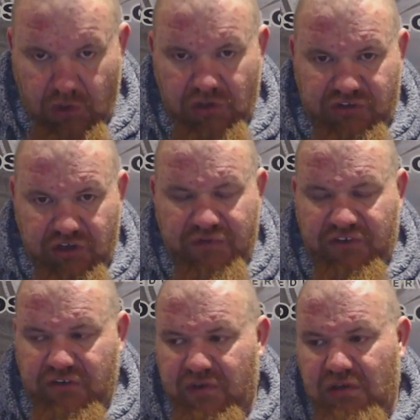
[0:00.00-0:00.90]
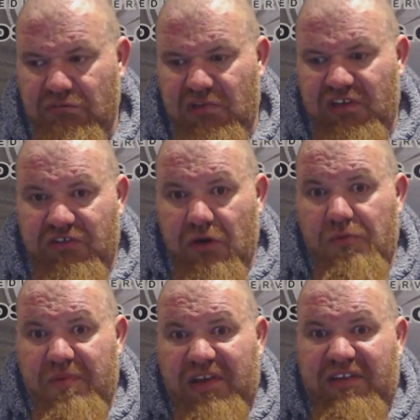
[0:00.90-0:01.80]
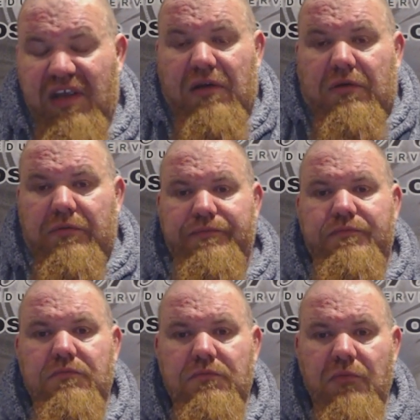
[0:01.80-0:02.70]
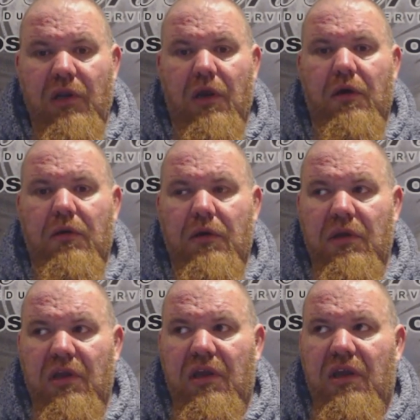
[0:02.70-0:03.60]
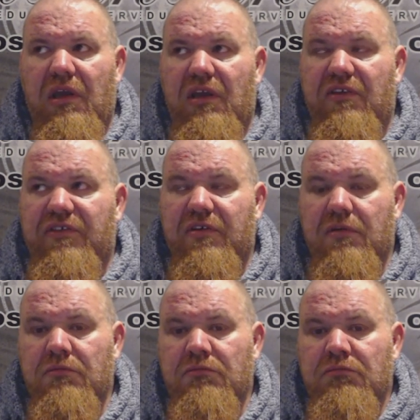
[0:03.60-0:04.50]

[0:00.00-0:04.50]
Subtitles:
on the surface of it, it's no big deal. You know, he's